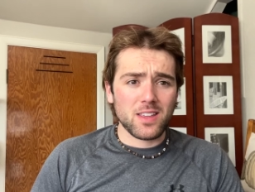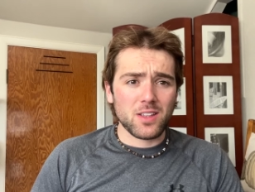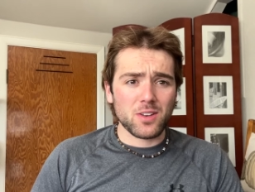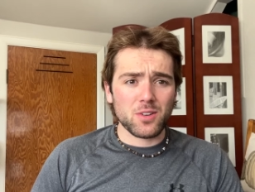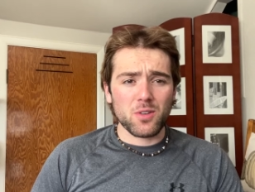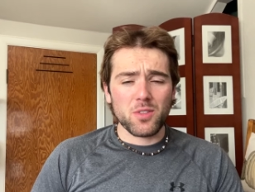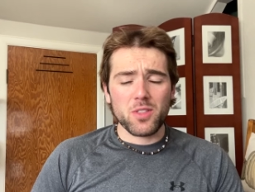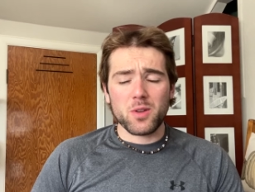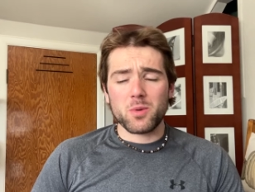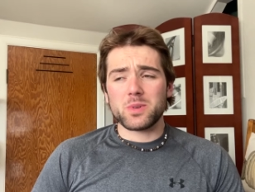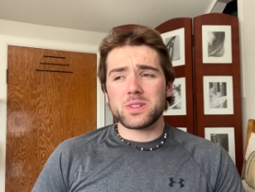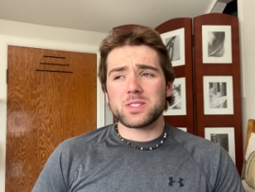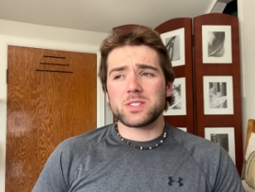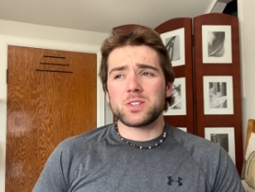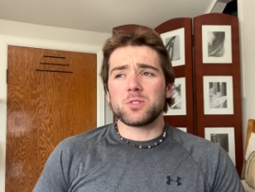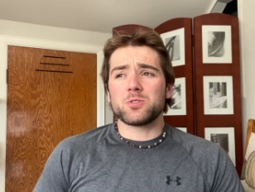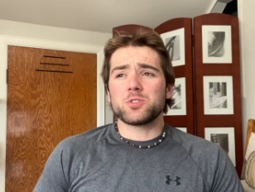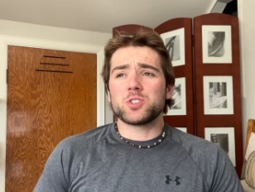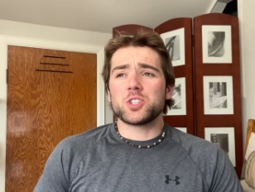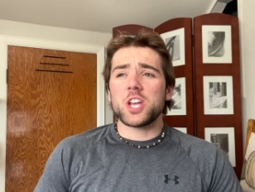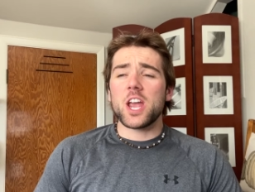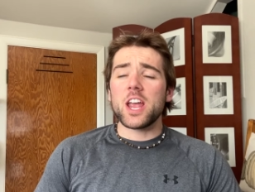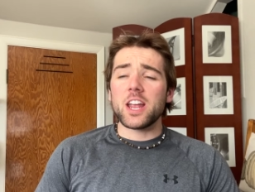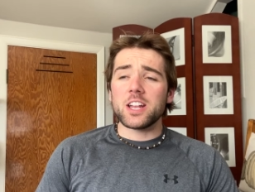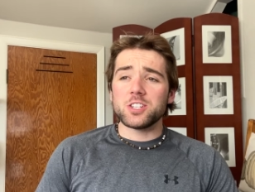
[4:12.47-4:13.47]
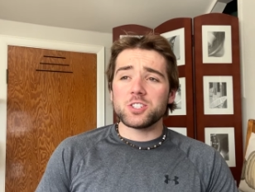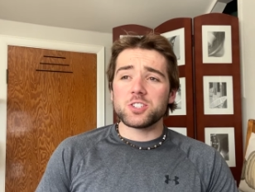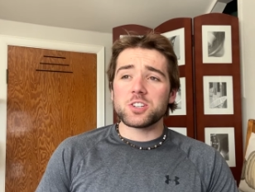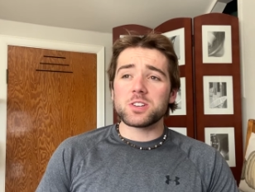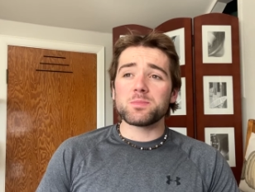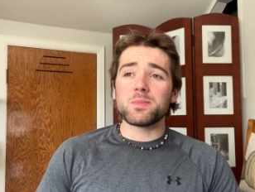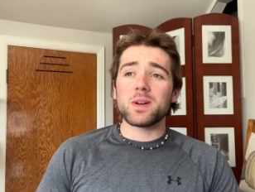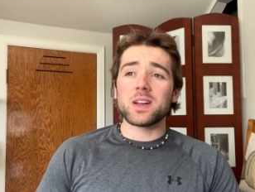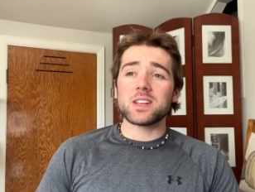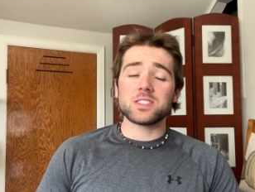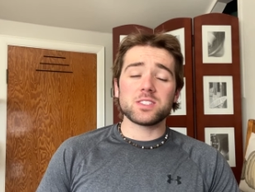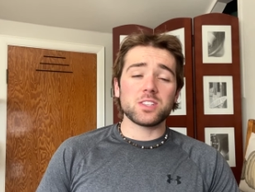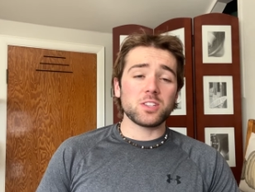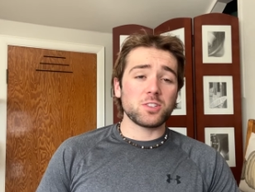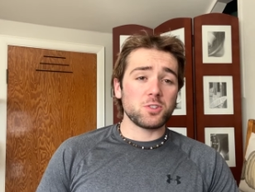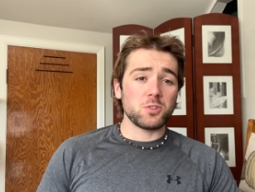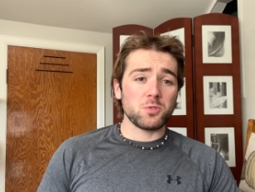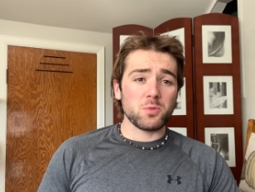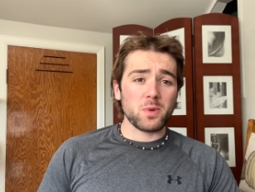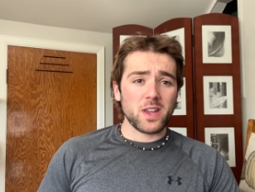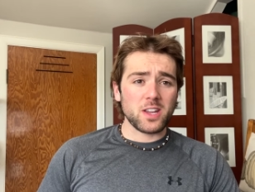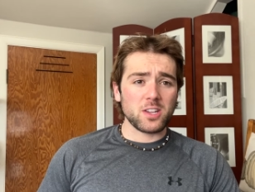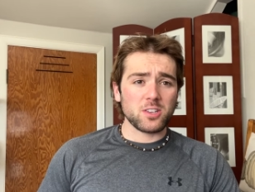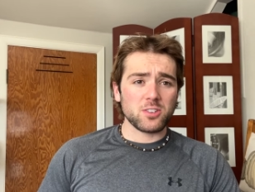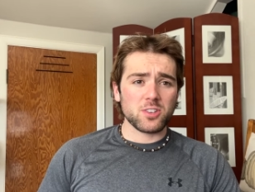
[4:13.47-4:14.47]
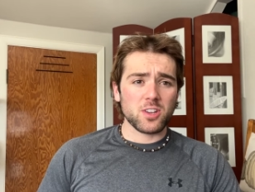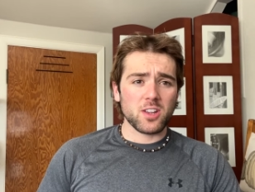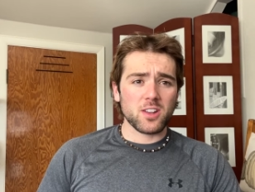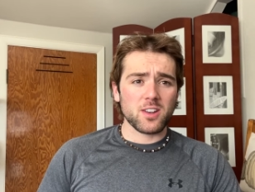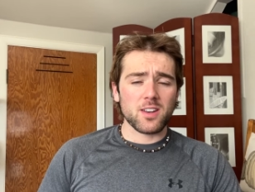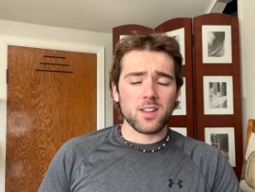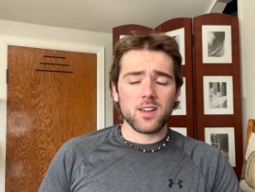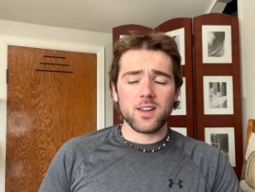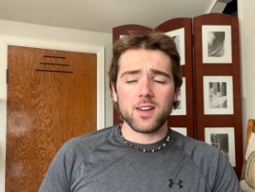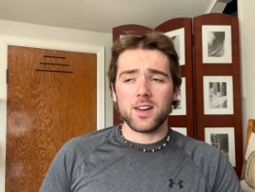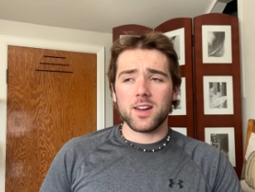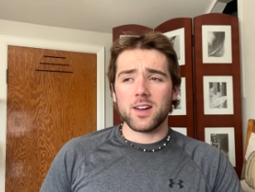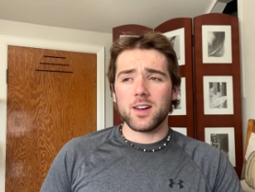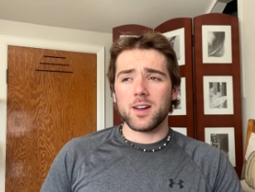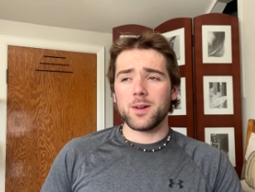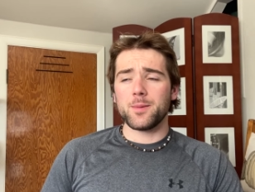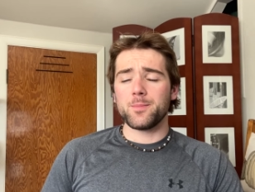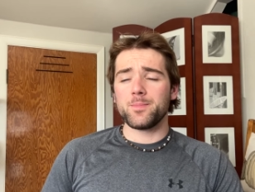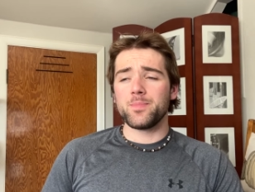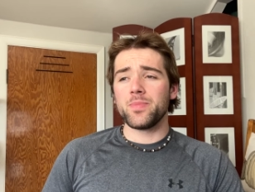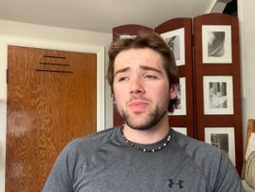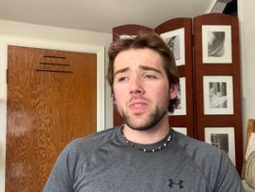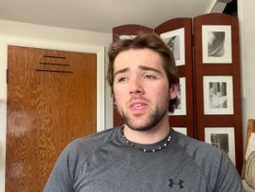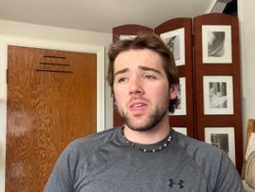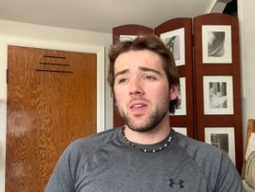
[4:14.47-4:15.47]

You know, there was no changing my situation. Um,